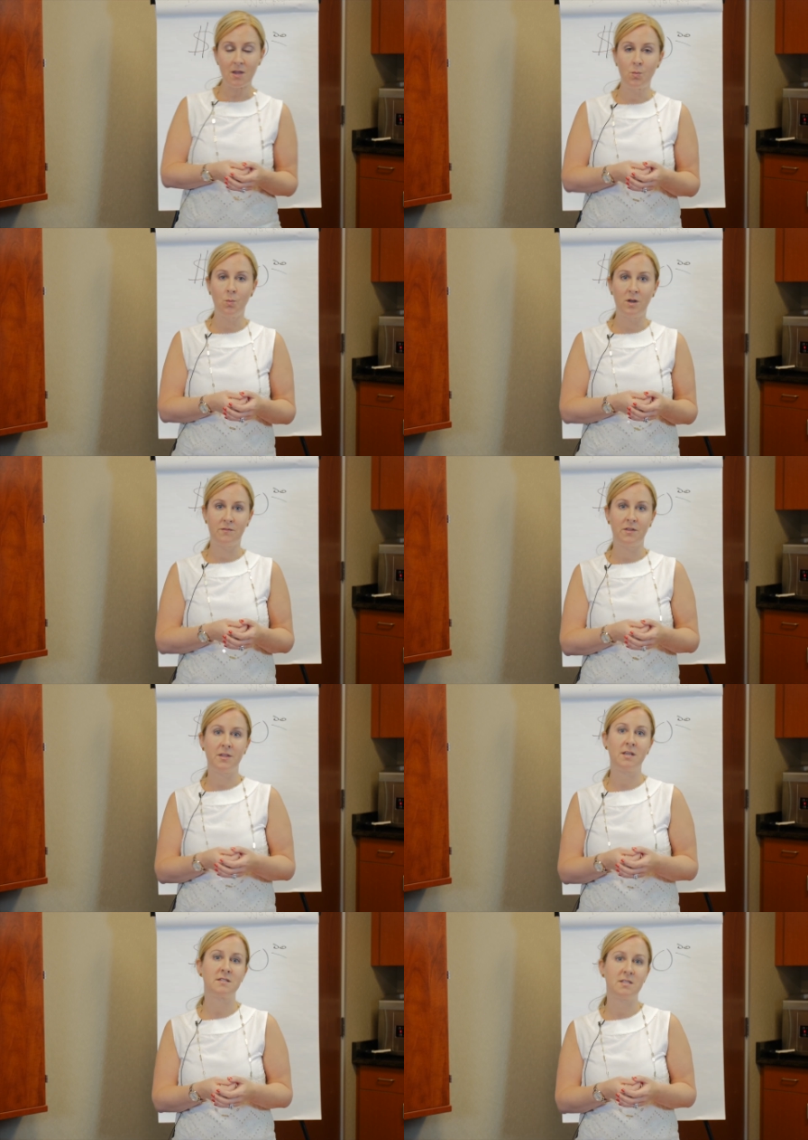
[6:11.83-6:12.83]
one of the
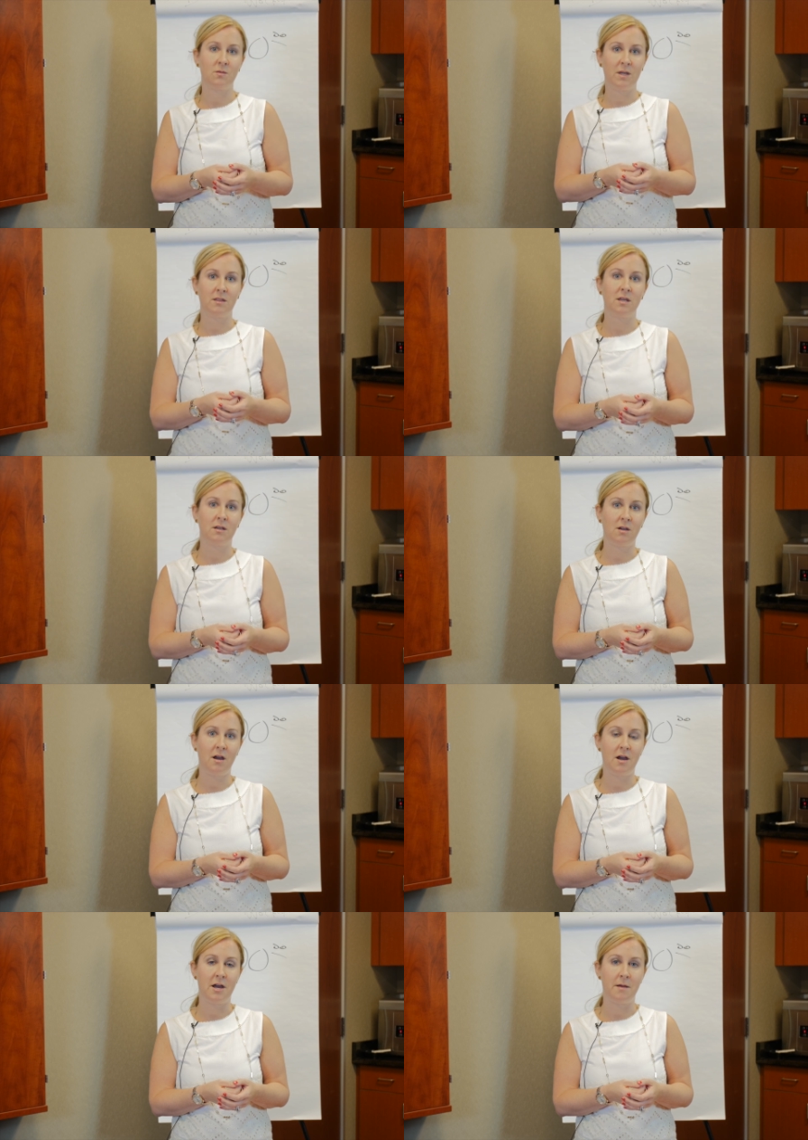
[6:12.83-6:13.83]
things that we think
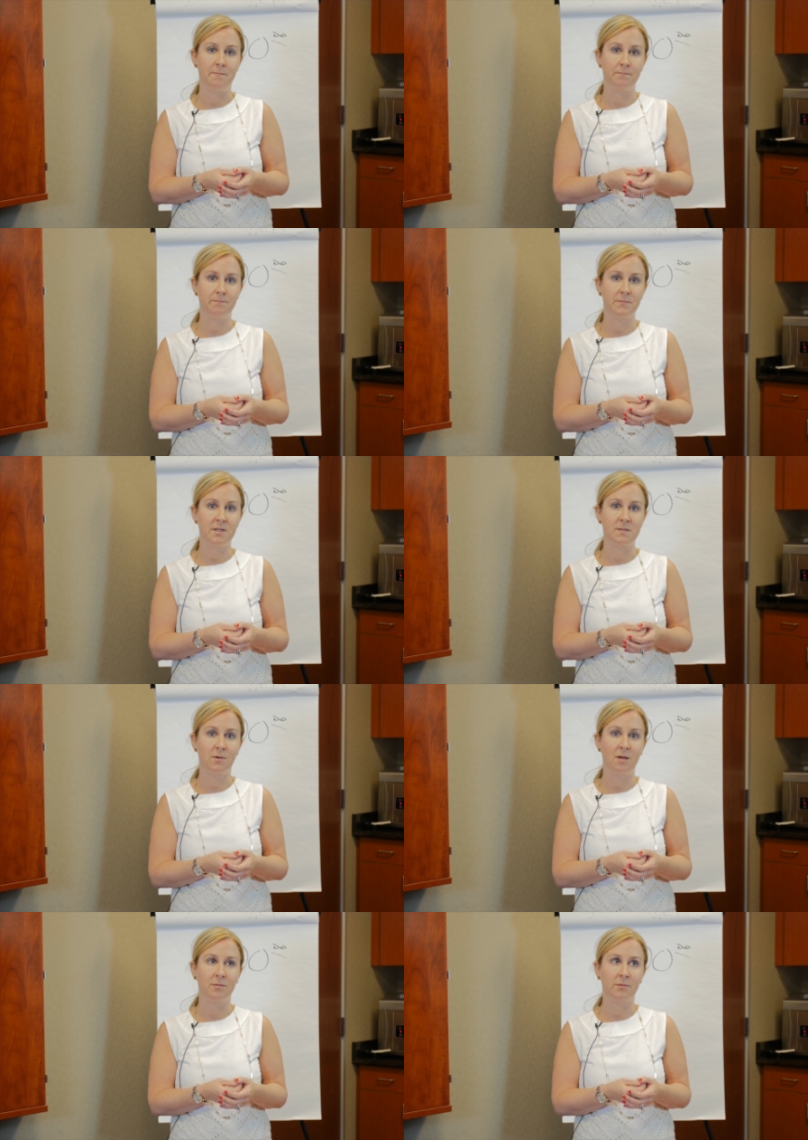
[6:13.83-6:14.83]
um, is
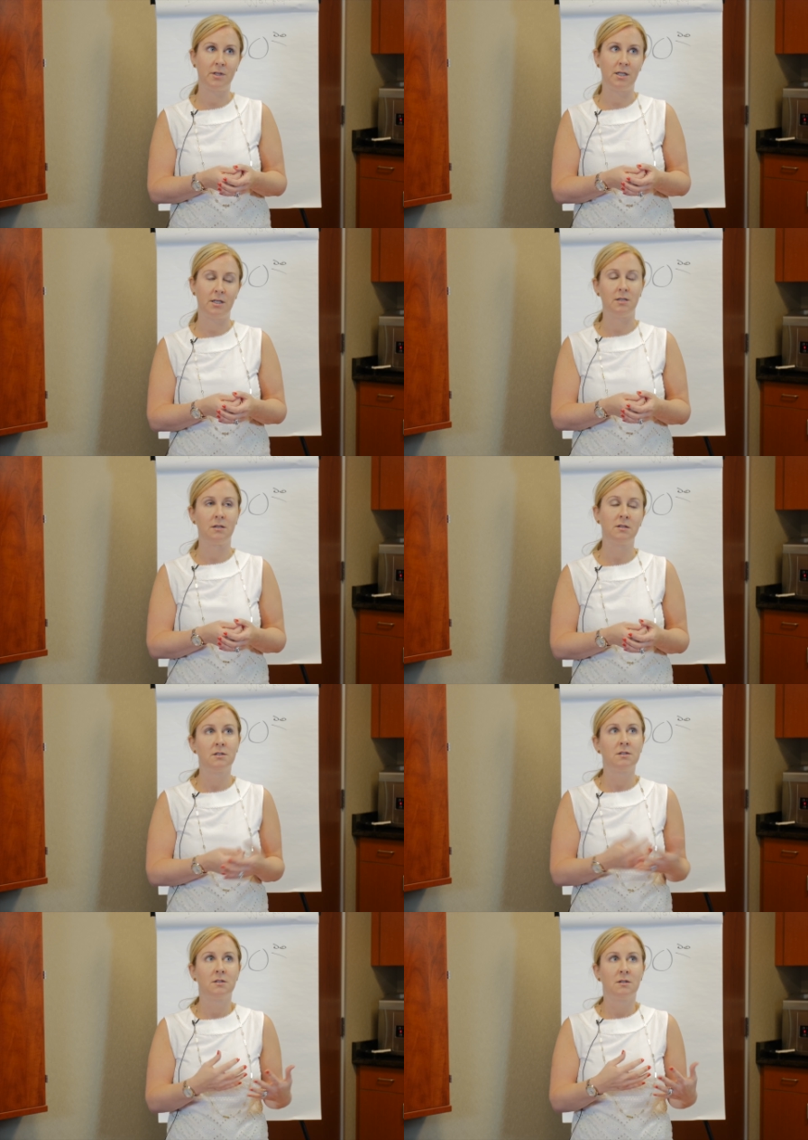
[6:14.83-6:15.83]
probably
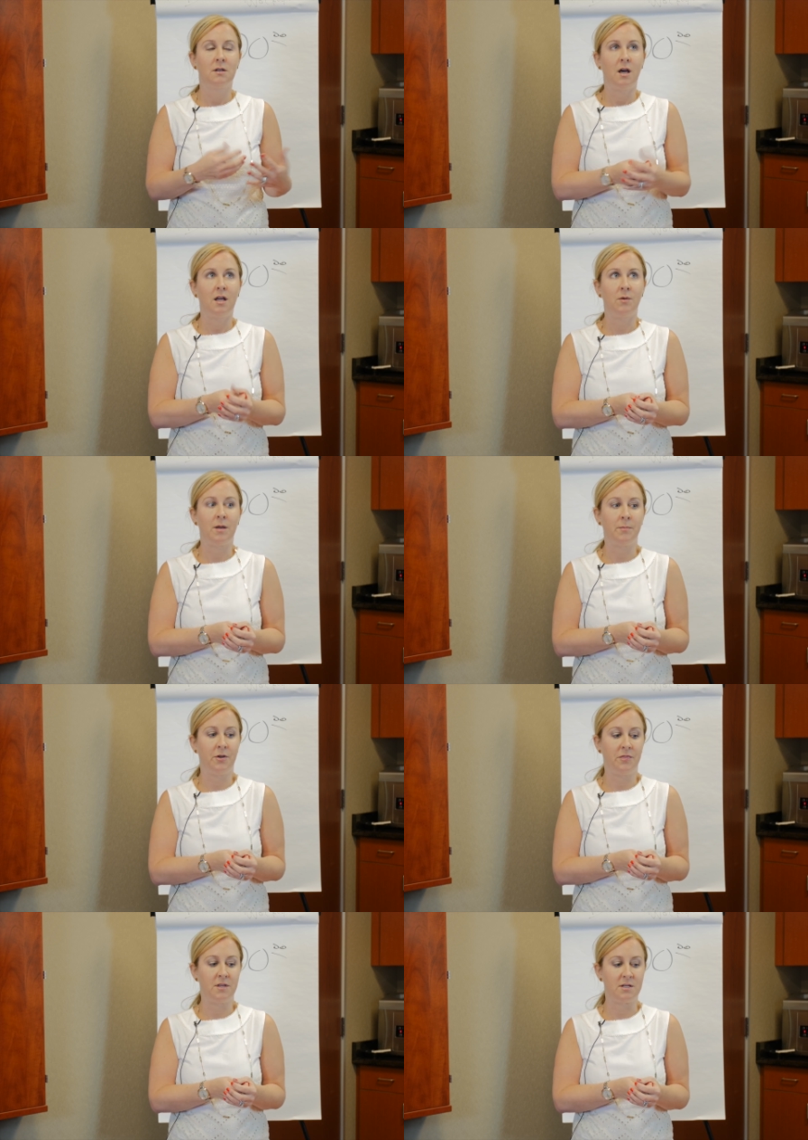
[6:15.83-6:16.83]
how do I
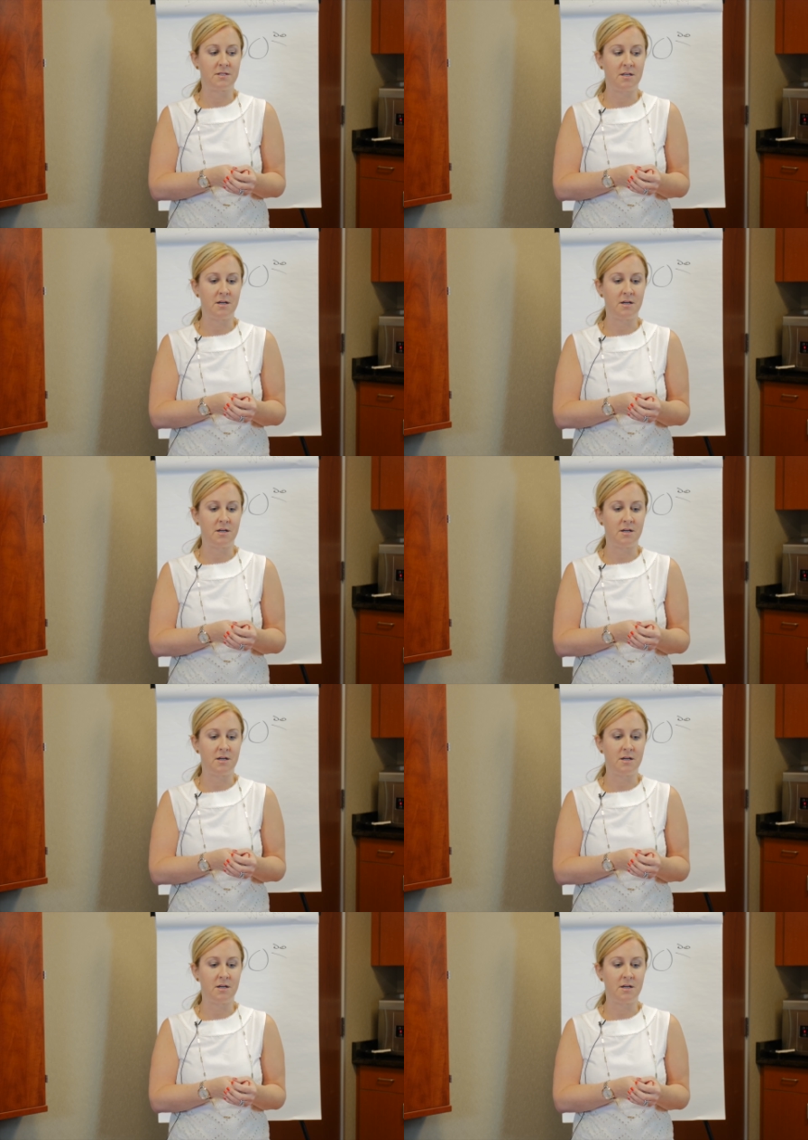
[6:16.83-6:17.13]
put this?